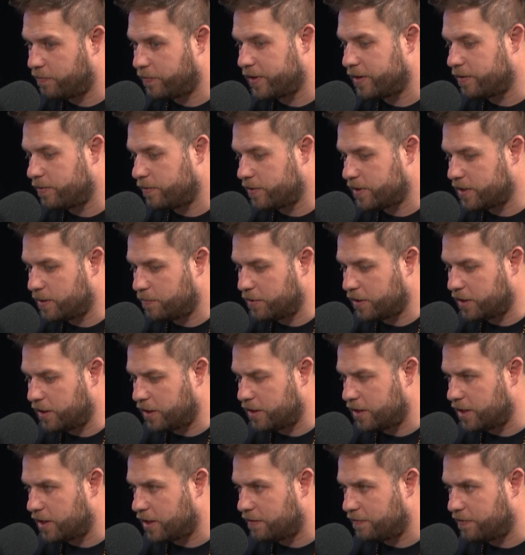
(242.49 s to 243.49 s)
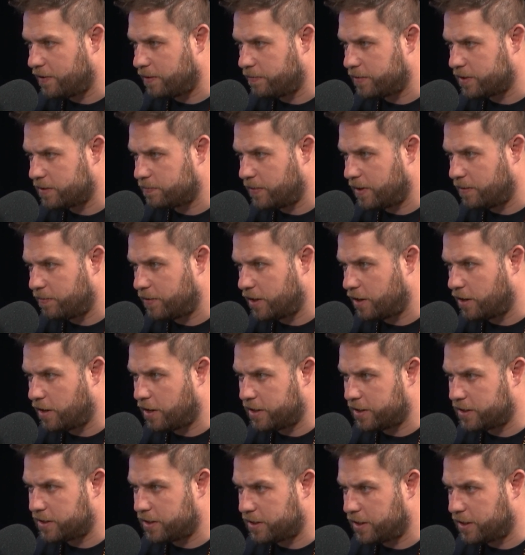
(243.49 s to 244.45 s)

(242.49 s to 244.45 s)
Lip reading: We typically think of them as maybe not as